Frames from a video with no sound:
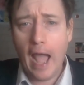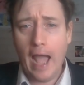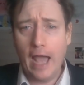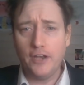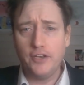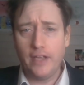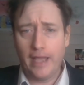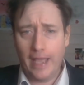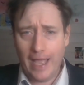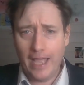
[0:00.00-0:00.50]

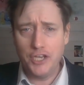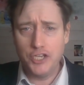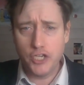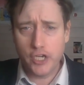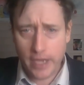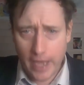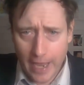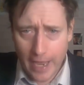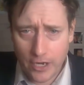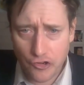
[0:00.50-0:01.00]
and
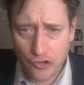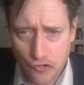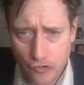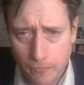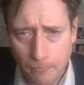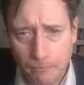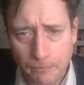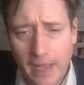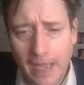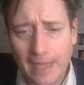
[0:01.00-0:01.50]
education,
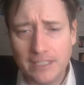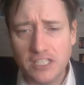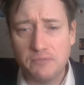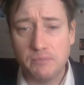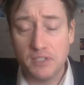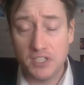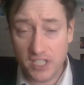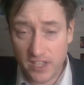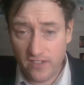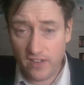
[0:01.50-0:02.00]
and
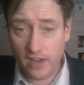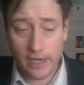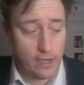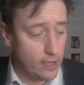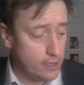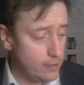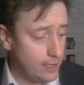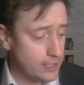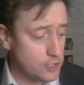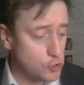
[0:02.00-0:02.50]
specifically
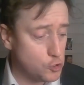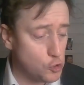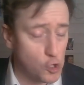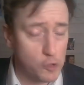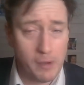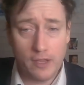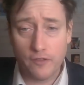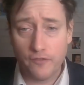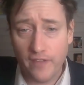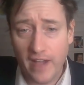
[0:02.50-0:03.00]
I'd like to talk
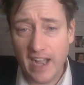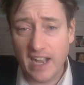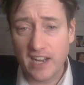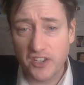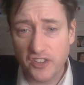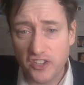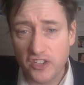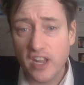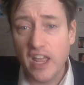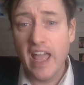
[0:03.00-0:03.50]
about the fact
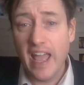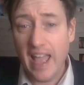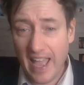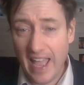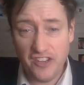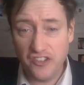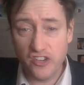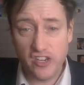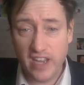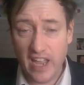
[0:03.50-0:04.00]
that
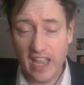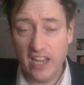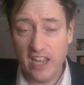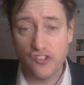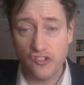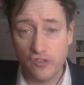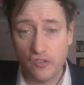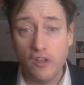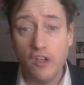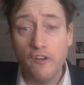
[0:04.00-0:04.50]

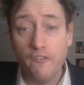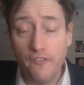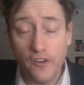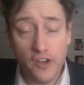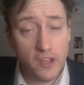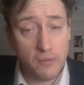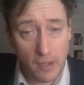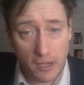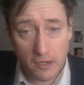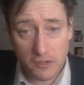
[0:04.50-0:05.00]
education,
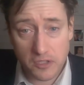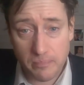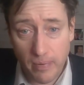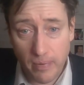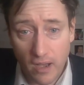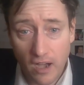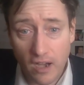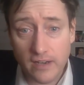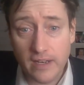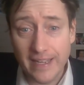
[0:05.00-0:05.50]
for the most
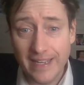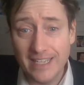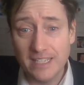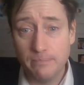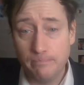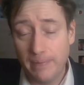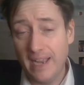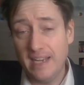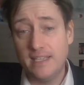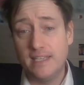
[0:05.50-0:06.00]
part, is
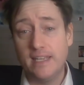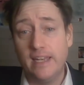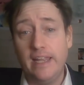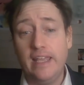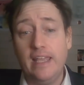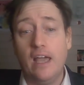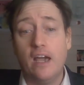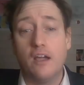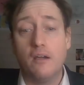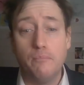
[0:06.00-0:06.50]

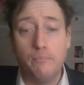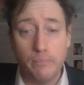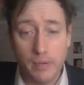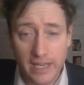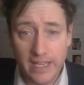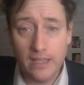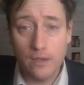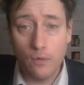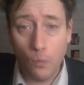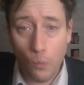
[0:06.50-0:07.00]
basically a
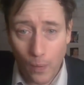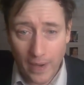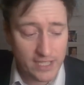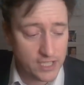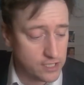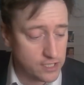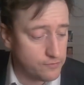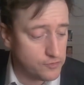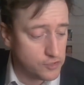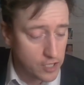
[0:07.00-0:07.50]
complete
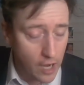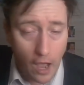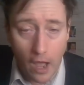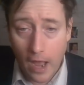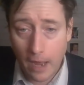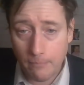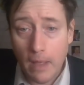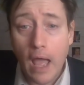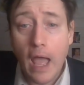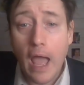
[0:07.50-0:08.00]
waste of
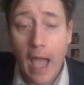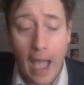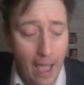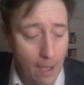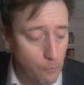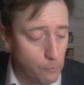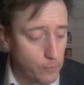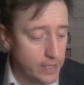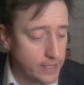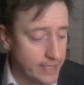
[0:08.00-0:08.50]
time,
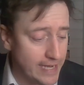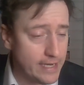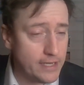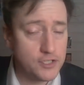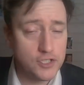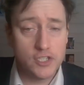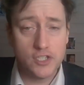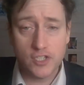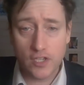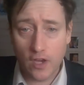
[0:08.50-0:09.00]
and we need a
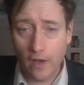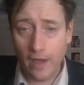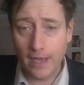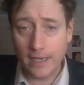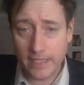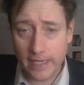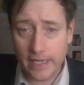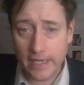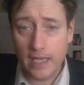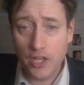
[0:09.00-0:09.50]

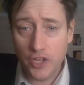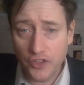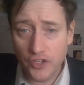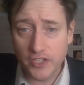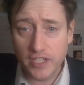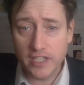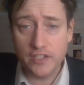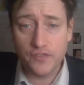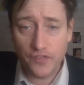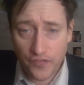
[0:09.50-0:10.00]
society
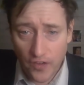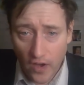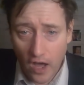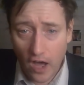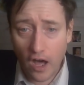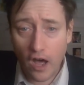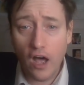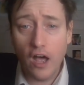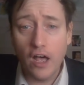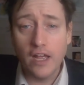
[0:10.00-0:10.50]
that is
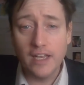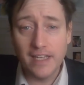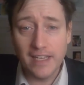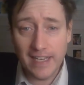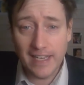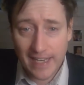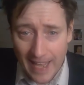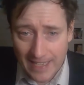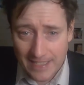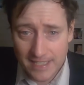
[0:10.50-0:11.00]
far
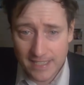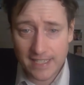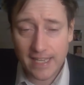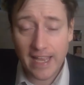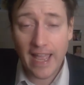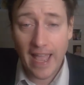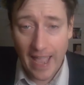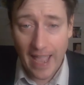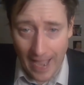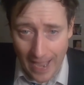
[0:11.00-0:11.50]
less
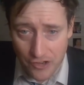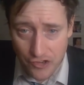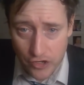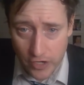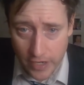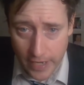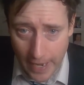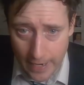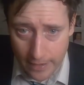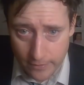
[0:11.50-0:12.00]

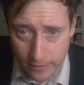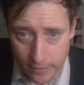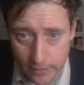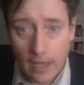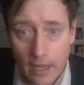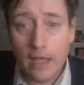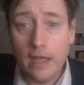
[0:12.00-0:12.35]
educated.